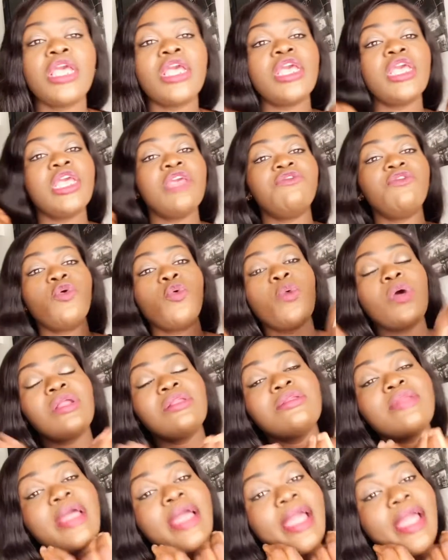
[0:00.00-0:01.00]
If you
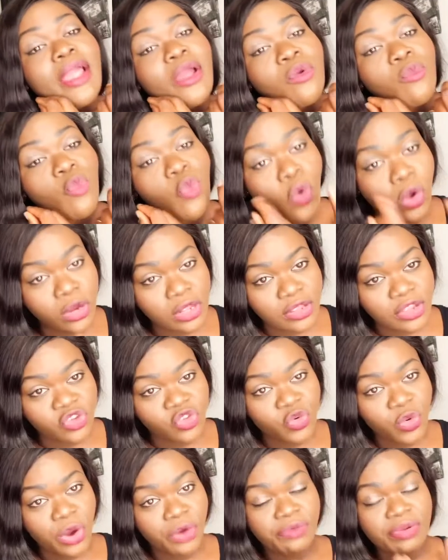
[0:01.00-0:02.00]
want quality
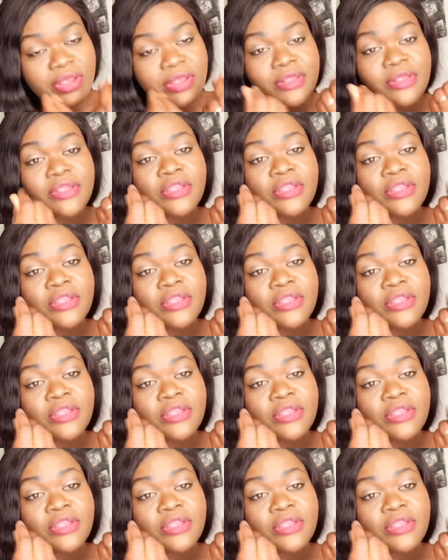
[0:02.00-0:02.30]
jewelries,